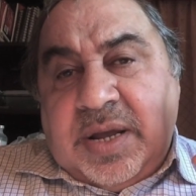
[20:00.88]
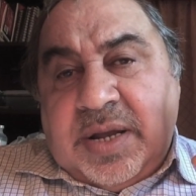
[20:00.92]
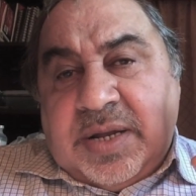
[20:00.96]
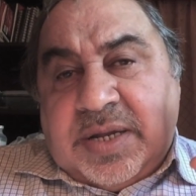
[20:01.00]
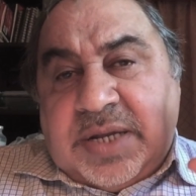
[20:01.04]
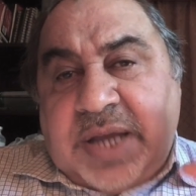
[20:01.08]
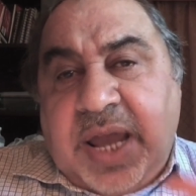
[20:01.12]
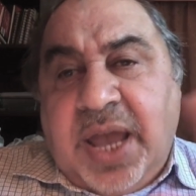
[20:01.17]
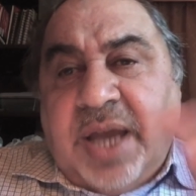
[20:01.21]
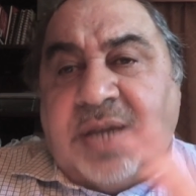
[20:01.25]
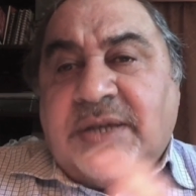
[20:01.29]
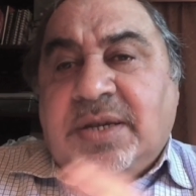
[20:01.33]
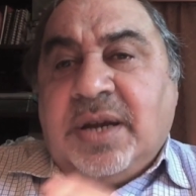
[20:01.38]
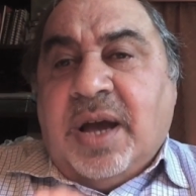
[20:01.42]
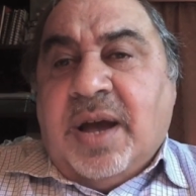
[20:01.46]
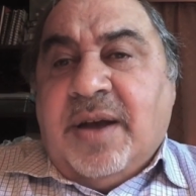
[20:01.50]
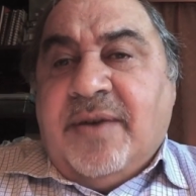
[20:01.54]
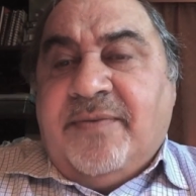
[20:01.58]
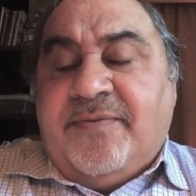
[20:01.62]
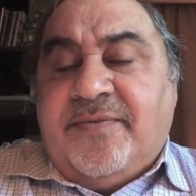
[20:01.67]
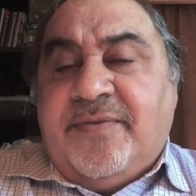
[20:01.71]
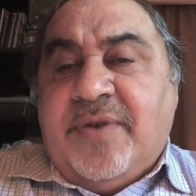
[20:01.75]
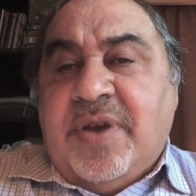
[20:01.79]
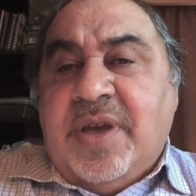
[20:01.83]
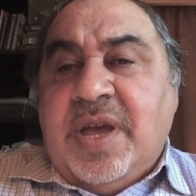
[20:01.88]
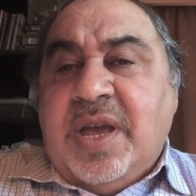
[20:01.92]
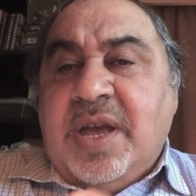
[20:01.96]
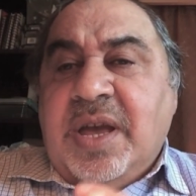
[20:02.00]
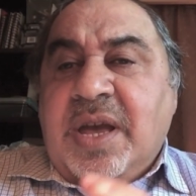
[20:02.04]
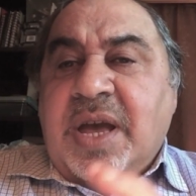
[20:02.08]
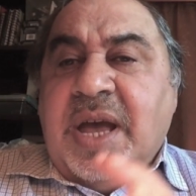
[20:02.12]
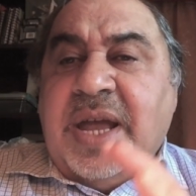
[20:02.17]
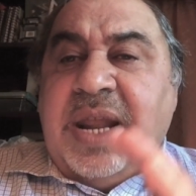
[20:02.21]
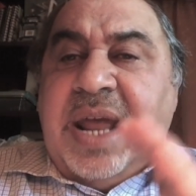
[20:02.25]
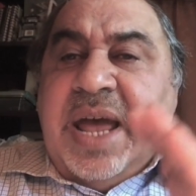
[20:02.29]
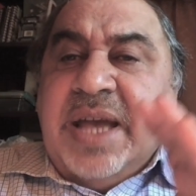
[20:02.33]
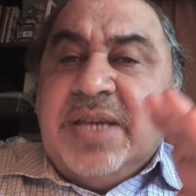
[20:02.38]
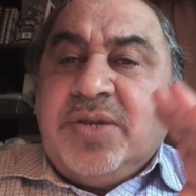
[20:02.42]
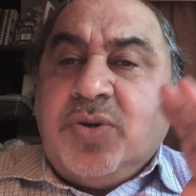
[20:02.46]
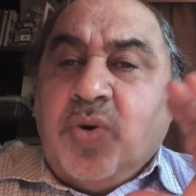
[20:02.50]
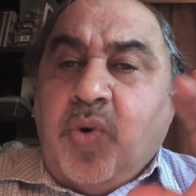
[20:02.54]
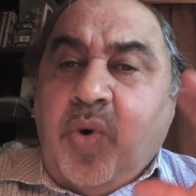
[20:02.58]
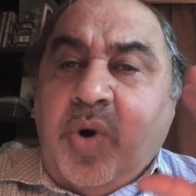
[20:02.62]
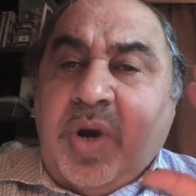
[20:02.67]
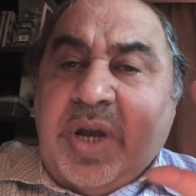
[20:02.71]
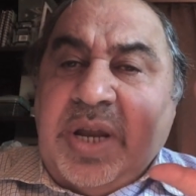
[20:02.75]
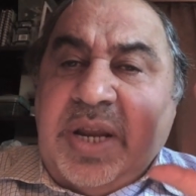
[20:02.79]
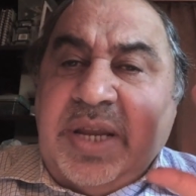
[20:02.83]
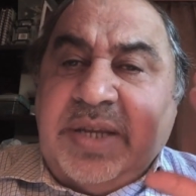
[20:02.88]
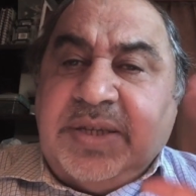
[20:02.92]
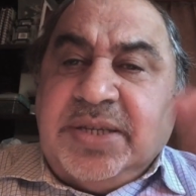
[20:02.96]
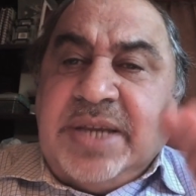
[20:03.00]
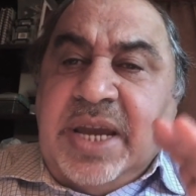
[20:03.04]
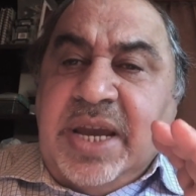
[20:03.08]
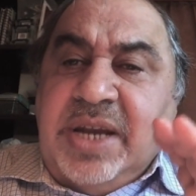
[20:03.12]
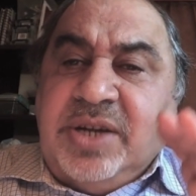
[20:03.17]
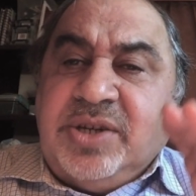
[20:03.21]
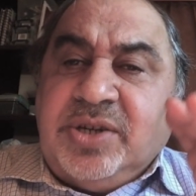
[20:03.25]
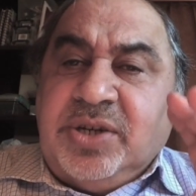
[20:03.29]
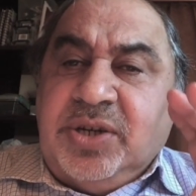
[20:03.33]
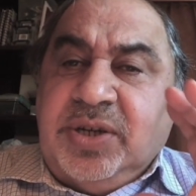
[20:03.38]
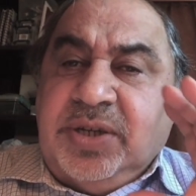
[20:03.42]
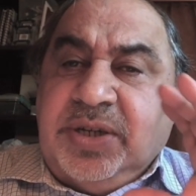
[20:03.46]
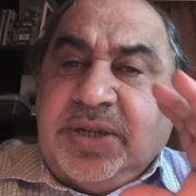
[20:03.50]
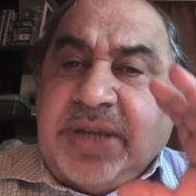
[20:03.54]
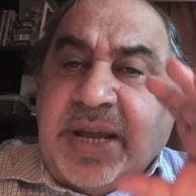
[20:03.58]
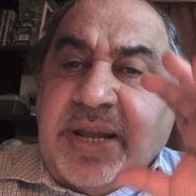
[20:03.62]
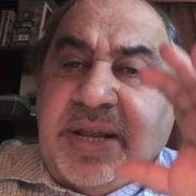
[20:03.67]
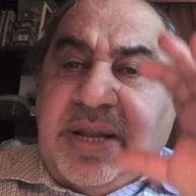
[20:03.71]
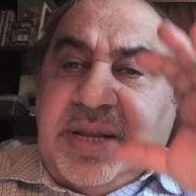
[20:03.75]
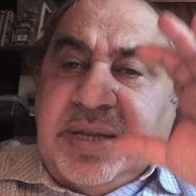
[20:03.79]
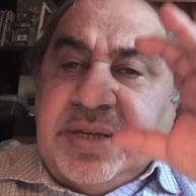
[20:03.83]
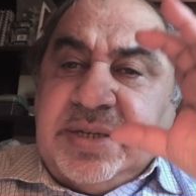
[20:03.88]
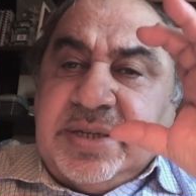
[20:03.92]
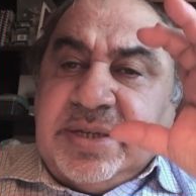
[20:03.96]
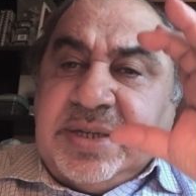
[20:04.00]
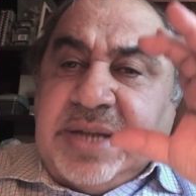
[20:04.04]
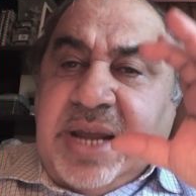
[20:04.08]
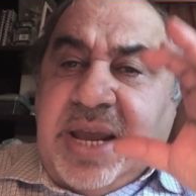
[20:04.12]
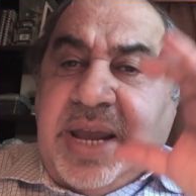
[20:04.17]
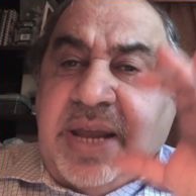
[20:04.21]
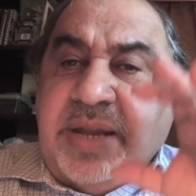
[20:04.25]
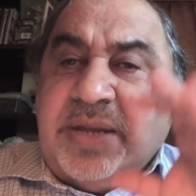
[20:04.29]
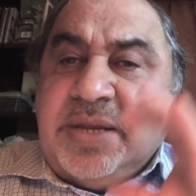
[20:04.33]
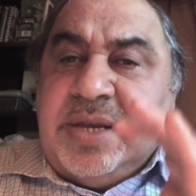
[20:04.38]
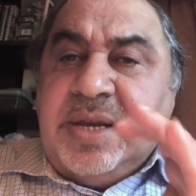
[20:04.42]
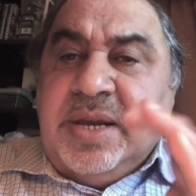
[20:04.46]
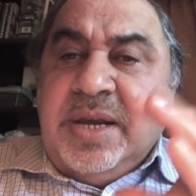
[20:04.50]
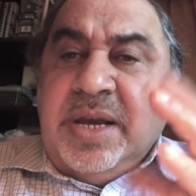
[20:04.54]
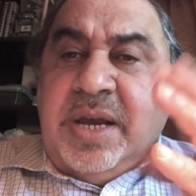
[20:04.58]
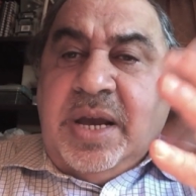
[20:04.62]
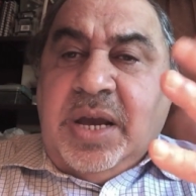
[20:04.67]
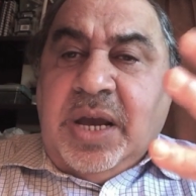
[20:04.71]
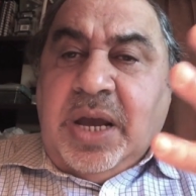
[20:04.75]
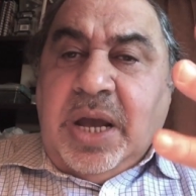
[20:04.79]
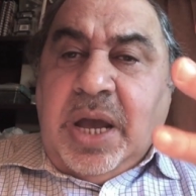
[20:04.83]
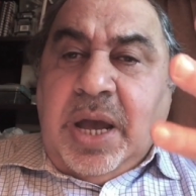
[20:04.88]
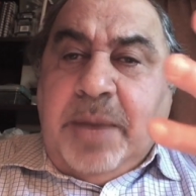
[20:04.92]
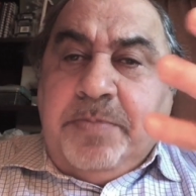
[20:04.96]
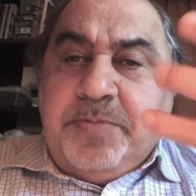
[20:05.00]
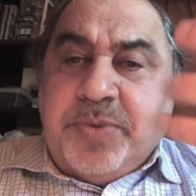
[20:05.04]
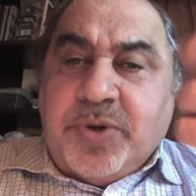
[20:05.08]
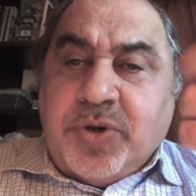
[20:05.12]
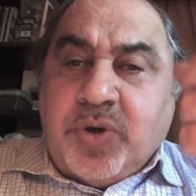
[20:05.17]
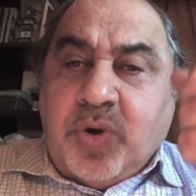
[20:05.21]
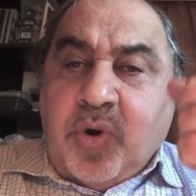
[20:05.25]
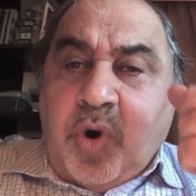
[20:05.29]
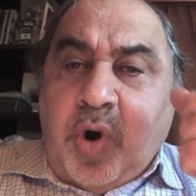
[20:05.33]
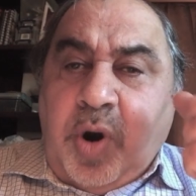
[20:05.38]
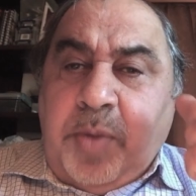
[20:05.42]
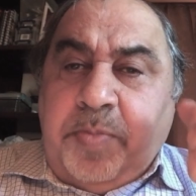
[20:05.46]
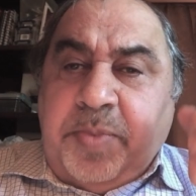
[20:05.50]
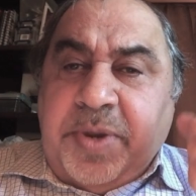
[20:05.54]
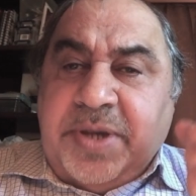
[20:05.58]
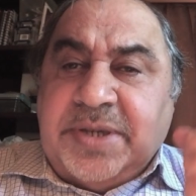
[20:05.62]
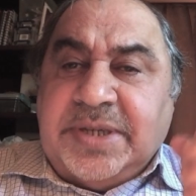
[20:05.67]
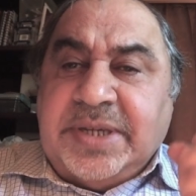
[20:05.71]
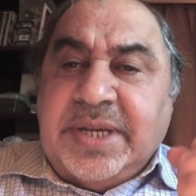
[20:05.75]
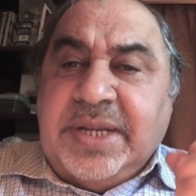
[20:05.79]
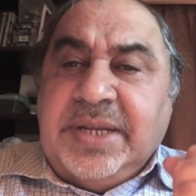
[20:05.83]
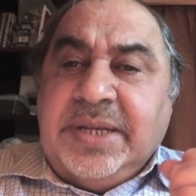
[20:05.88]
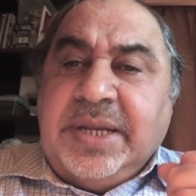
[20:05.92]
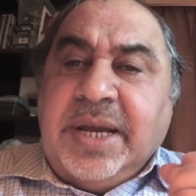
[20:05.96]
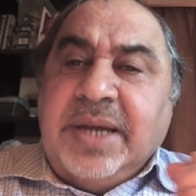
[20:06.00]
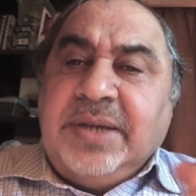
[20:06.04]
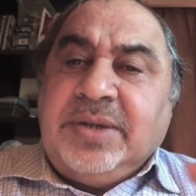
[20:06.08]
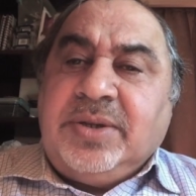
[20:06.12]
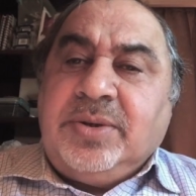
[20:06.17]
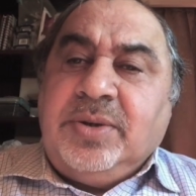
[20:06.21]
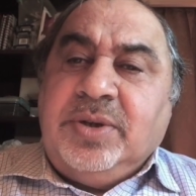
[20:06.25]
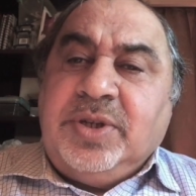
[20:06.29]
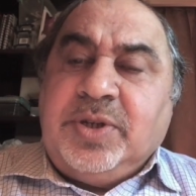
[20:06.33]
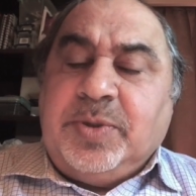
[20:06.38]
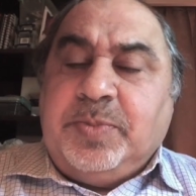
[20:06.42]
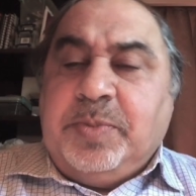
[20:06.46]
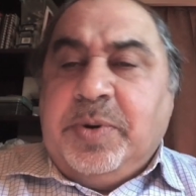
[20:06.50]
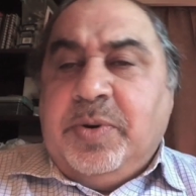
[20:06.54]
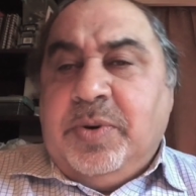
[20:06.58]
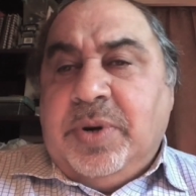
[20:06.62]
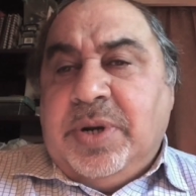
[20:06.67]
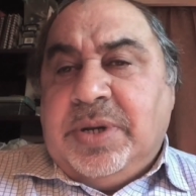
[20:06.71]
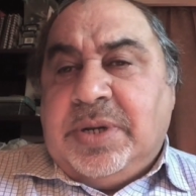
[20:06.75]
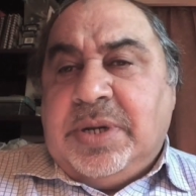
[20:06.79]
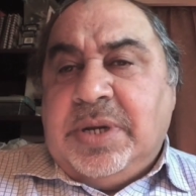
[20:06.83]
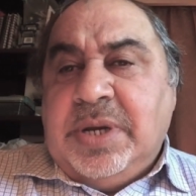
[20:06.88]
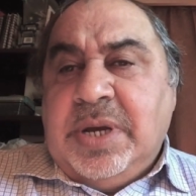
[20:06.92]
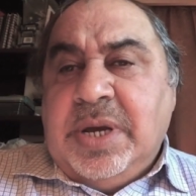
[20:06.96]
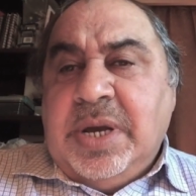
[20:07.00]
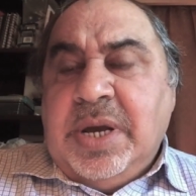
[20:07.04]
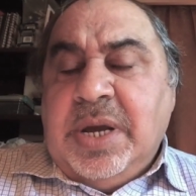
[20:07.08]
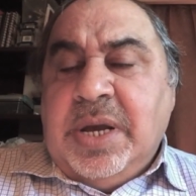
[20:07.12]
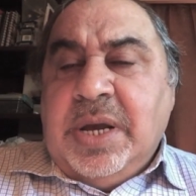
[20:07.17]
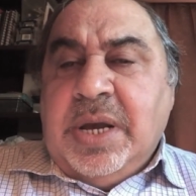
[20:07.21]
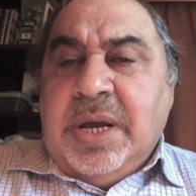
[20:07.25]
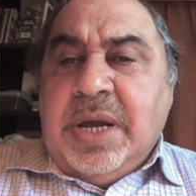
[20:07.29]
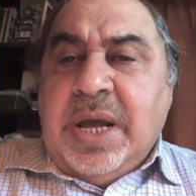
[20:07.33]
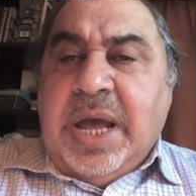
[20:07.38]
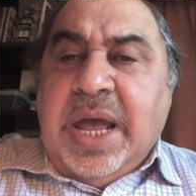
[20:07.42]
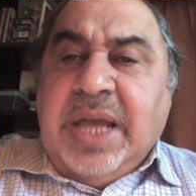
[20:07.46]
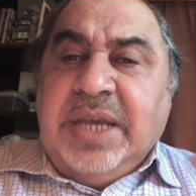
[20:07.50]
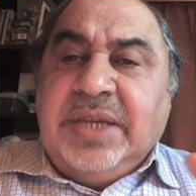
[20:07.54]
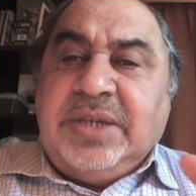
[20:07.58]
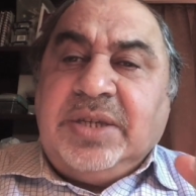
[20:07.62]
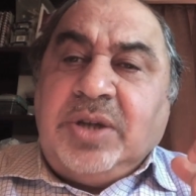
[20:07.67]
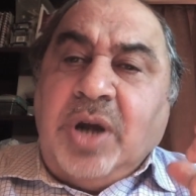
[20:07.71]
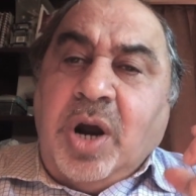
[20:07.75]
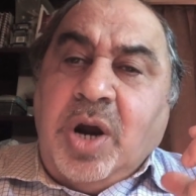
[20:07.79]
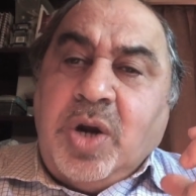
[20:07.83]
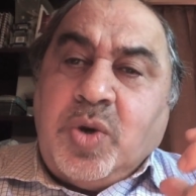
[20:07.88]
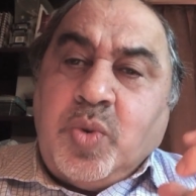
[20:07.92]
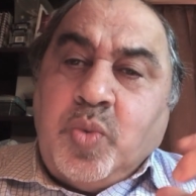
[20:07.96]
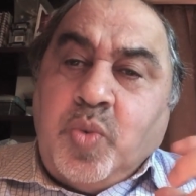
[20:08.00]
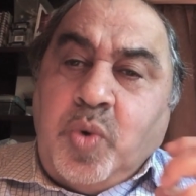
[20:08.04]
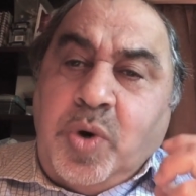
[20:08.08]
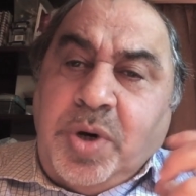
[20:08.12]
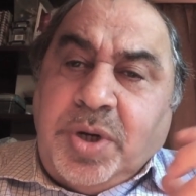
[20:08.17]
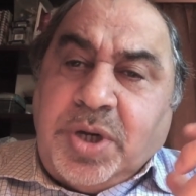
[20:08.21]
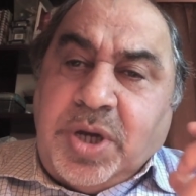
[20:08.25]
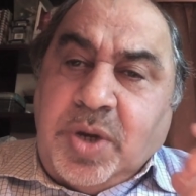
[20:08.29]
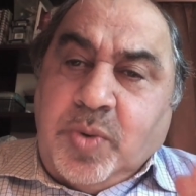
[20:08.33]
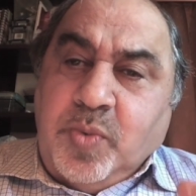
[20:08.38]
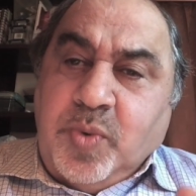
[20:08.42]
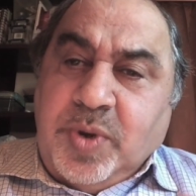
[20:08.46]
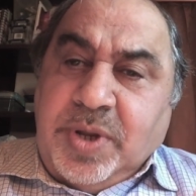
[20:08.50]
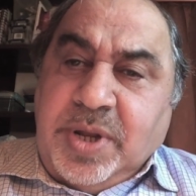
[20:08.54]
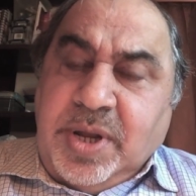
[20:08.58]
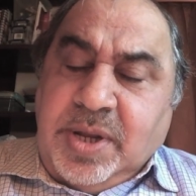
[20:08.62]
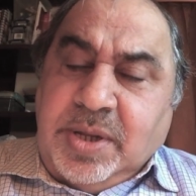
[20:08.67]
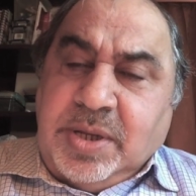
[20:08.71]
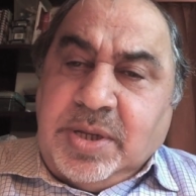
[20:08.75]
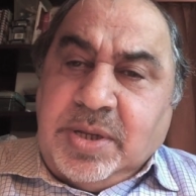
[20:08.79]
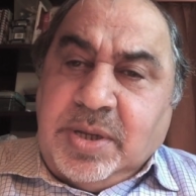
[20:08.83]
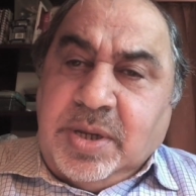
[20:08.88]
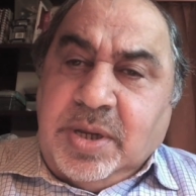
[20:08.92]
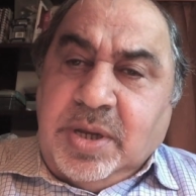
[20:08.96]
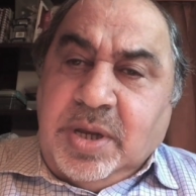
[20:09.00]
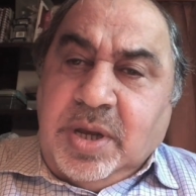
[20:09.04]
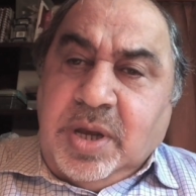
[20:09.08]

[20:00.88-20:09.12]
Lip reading: takes off, and as organizations and the state absorb this industrial spirit and start working with it,